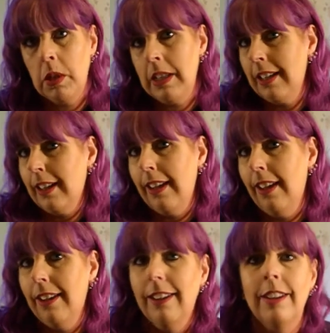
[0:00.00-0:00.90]
yet
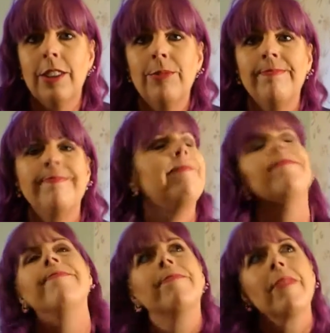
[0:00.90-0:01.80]
again
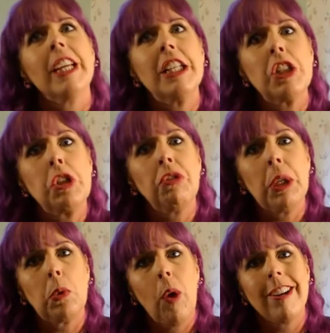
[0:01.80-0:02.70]
to
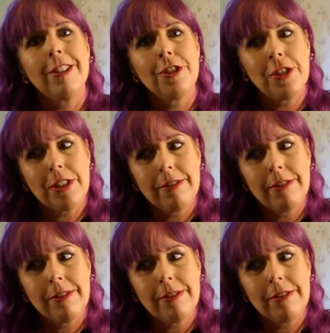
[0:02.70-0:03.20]
floodwaters.